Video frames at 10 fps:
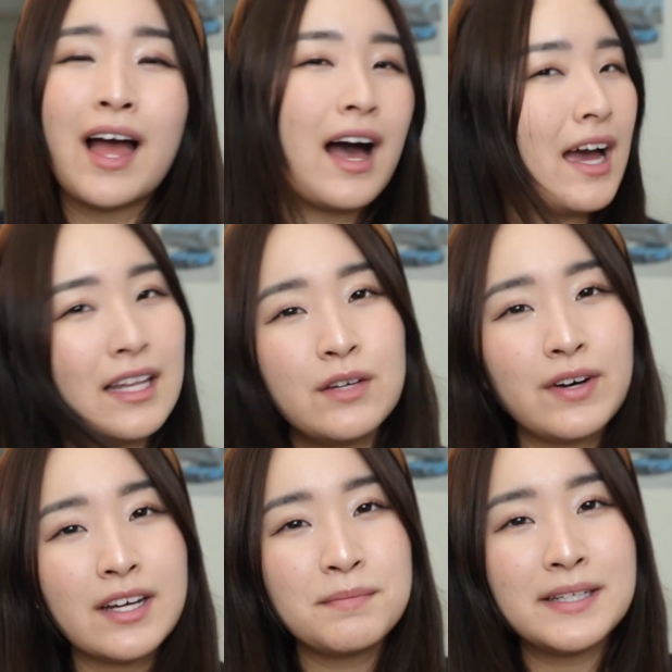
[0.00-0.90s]
highly
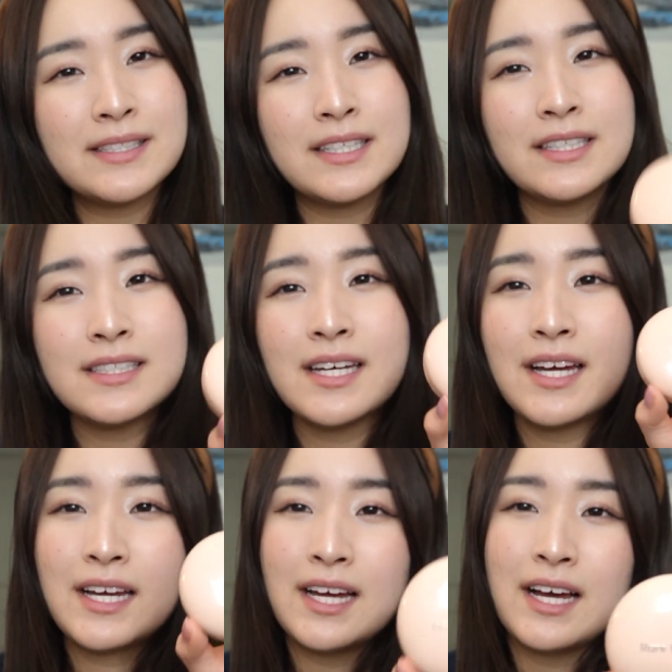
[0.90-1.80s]
recommend it.
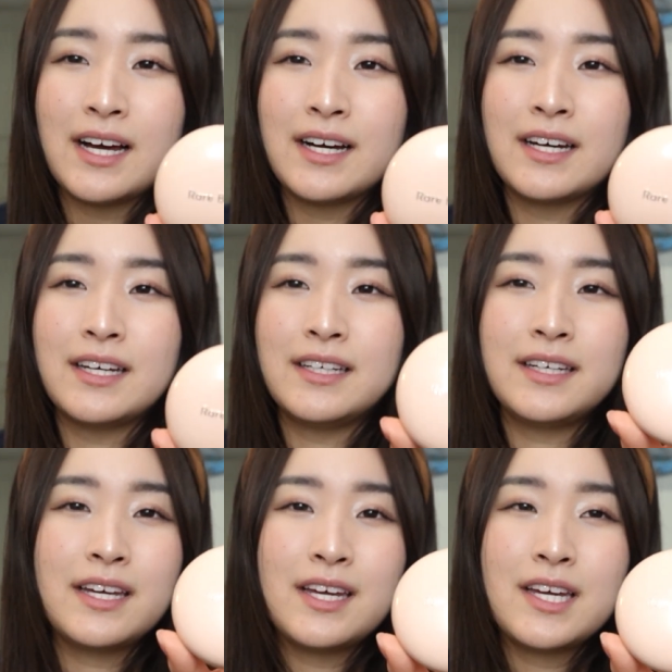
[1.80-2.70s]

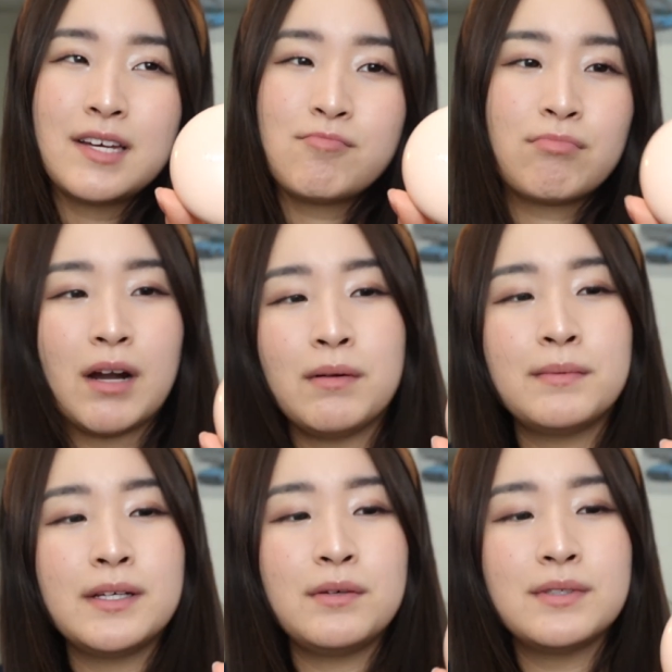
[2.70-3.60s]
I
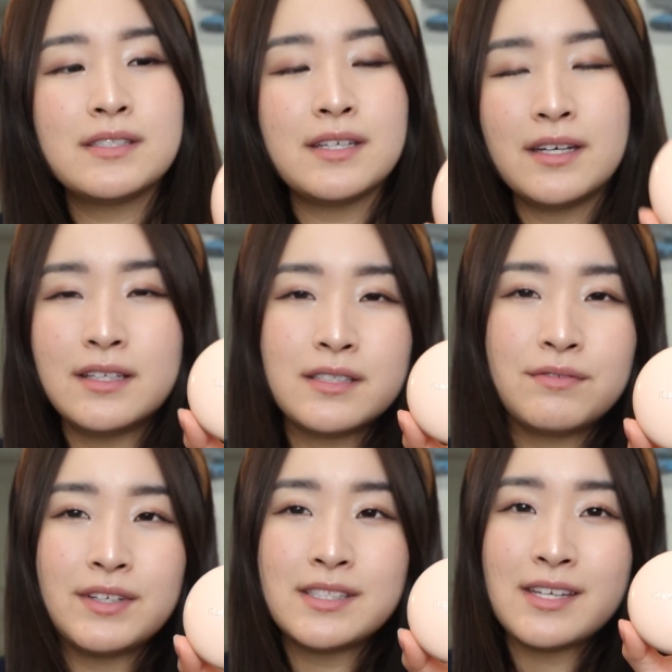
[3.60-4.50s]
probably would say this
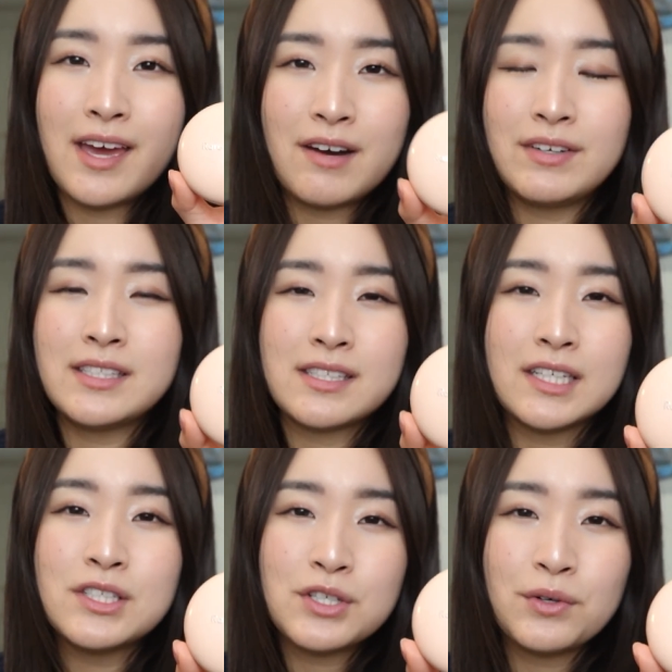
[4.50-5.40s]
fits every
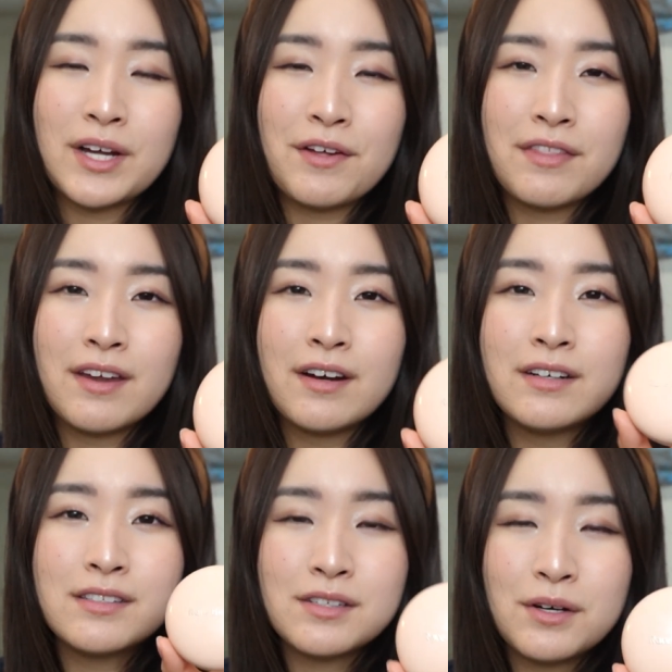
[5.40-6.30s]
skin tone out there,
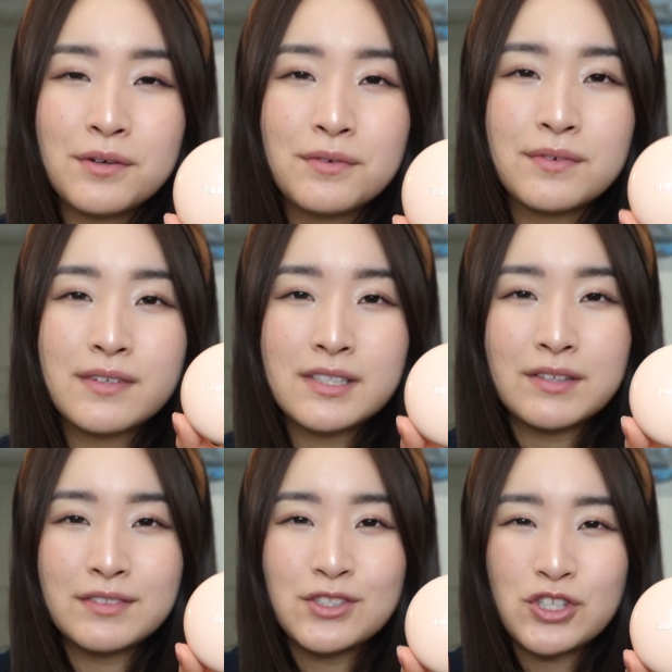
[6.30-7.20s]
so
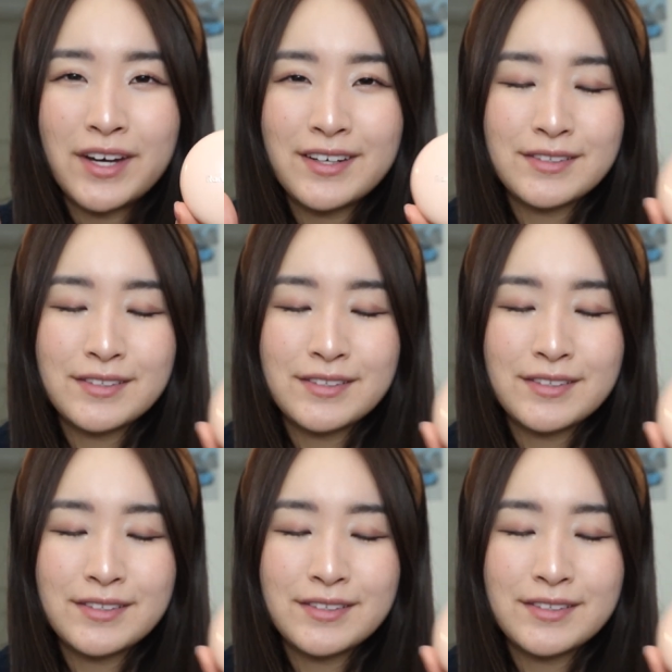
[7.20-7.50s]
definitely try it.